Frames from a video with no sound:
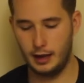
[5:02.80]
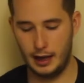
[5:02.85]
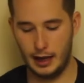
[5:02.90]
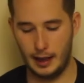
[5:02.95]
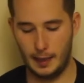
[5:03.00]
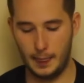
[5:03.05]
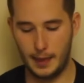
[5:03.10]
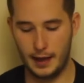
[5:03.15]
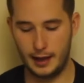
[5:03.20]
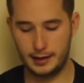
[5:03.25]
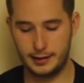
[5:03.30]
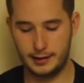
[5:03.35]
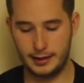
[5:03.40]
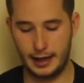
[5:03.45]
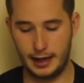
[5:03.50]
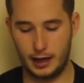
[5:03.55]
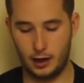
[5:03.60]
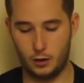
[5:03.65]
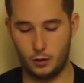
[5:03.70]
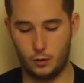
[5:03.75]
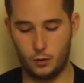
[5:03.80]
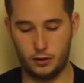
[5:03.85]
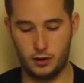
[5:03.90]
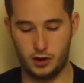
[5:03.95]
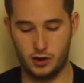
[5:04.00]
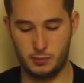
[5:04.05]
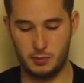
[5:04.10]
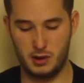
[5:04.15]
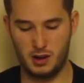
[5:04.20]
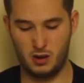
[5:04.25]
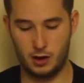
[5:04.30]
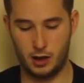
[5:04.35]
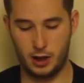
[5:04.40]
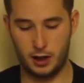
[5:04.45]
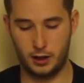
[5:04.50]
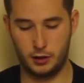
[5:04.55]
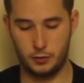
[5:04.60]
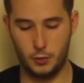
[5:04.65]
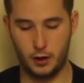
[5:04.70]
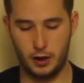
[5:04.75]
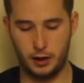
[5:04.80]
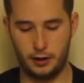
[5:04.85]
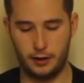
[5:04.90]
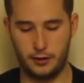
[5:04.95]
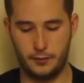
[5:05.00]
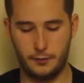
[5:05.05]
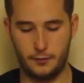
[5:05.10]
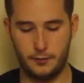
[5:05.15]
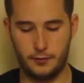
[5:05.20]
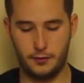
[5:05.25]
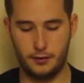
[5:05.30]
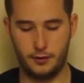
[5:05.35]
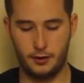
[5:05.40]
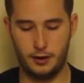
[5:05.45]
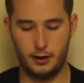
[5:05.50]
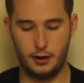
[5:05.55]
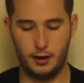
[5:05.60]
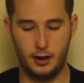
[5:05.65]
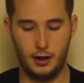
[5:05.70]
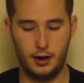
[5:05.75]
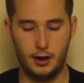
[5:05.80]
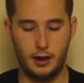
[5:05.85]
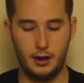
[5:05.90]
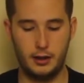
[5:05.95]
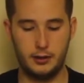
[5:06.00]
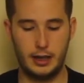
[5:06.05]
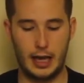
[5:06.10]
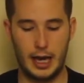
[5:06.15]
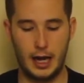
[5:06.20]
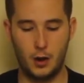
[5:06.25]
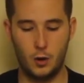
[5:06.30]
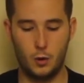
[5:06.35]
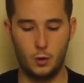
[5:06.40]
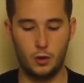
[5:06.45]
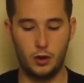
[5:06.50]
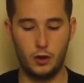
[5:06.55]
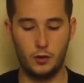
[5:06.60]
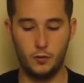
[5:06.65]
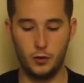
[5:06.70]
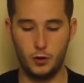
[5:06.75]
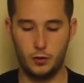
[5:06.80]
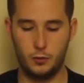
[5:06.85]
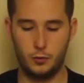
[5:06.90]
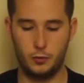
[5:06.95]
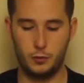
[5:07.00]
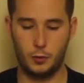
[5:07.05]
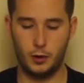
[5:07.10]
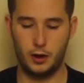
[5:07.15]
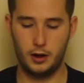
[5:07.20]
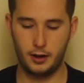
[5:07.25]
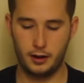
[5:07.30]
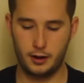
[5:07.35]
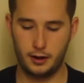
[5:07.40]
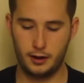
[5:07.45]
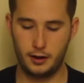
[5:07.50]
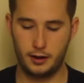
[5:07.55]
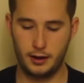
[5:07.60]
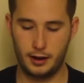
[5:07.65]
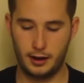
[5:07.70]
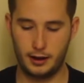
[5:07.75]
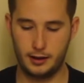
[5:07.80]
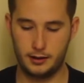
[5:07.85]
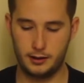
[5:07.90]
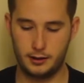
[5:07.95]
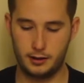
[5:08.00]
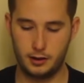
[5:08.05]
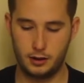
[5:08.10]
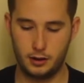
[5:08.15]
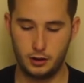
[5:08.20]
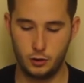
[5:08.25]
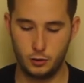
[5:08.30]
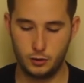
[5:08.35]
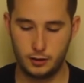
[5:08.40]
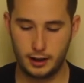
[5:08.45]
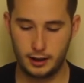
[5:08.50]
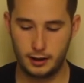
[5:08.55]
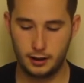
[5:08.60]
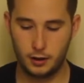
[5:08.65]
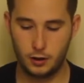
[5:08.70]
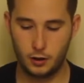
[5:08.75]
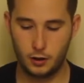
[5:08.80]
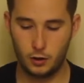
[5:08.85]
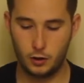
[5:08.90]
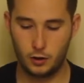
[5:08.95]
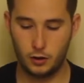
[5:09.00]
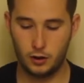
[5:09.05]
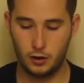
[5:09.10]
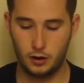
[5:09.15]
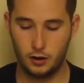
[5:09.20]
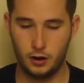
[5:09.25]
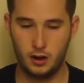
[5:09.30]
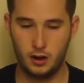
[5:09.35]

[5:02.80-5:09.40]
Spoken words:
And that is how the spell cards work. So how the rooms work is you'll take your